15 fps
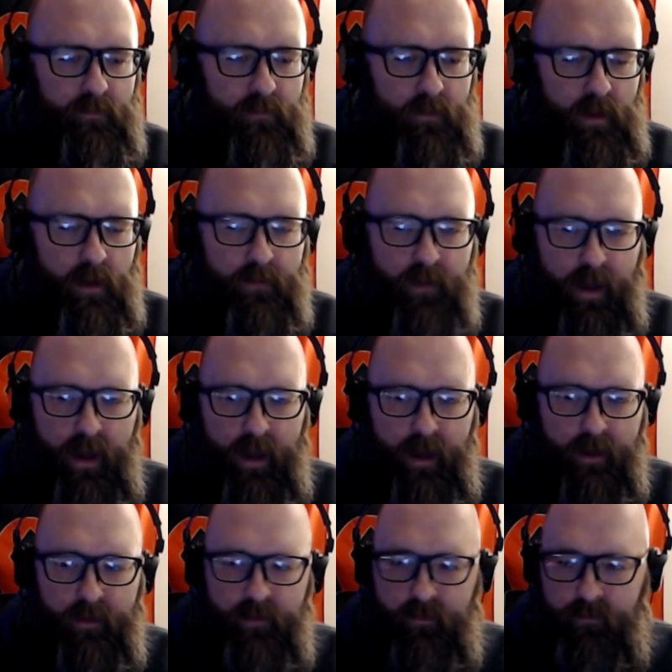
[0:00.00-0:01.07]
If I
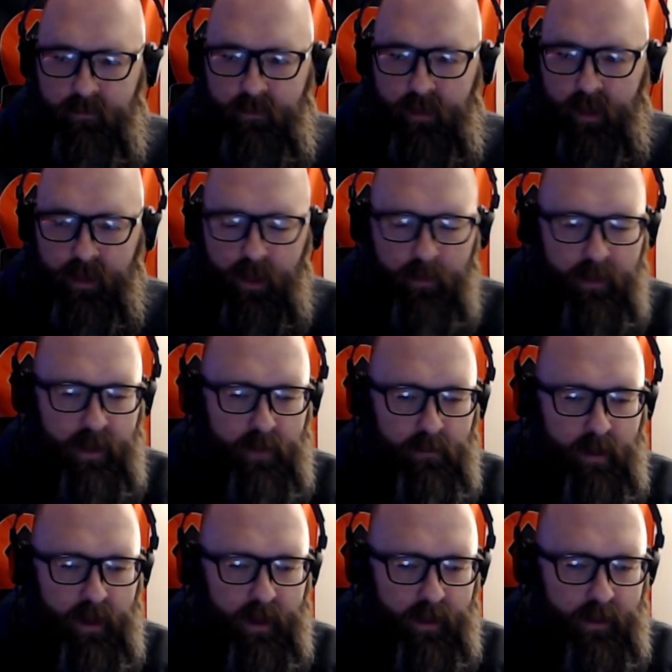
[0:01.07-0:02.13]
had unlimited
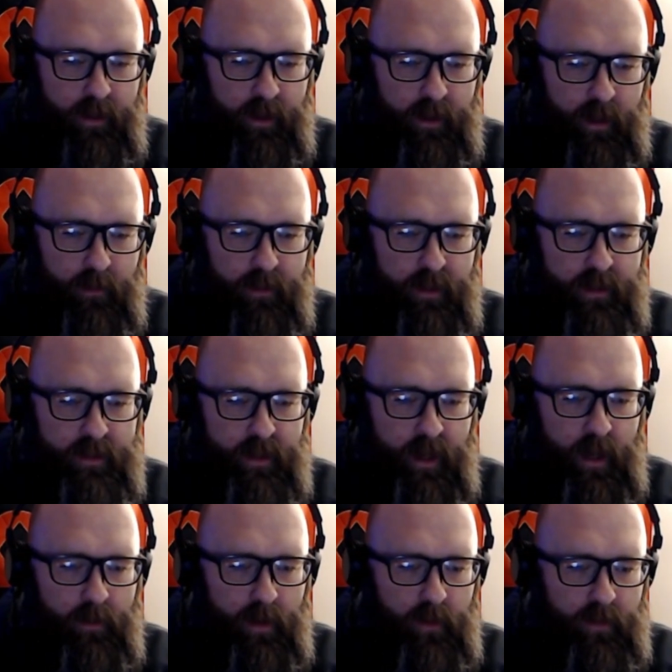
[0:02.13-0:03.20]
money and unlimited
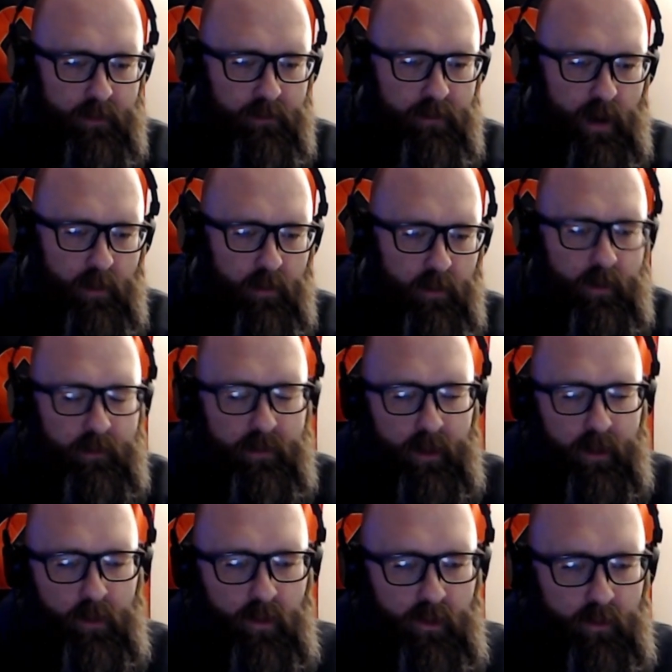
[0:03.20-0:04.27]
time, I would probably play
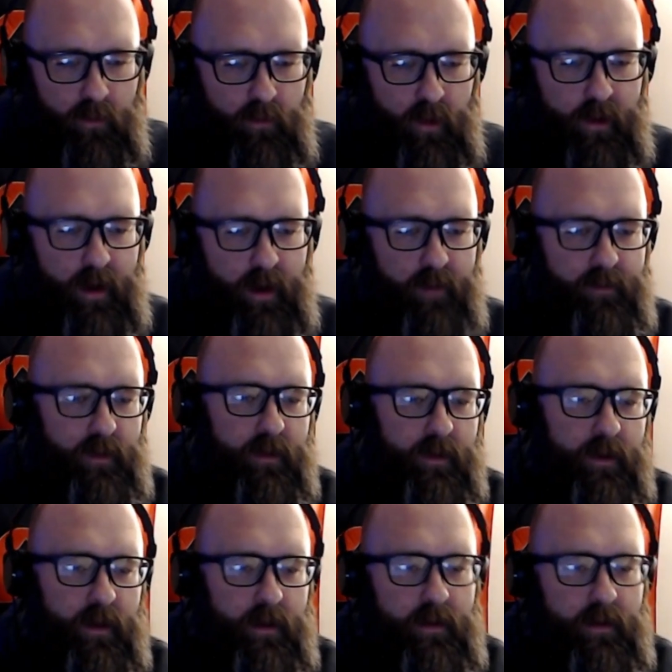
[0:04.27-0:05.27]
World of Warcraft all day.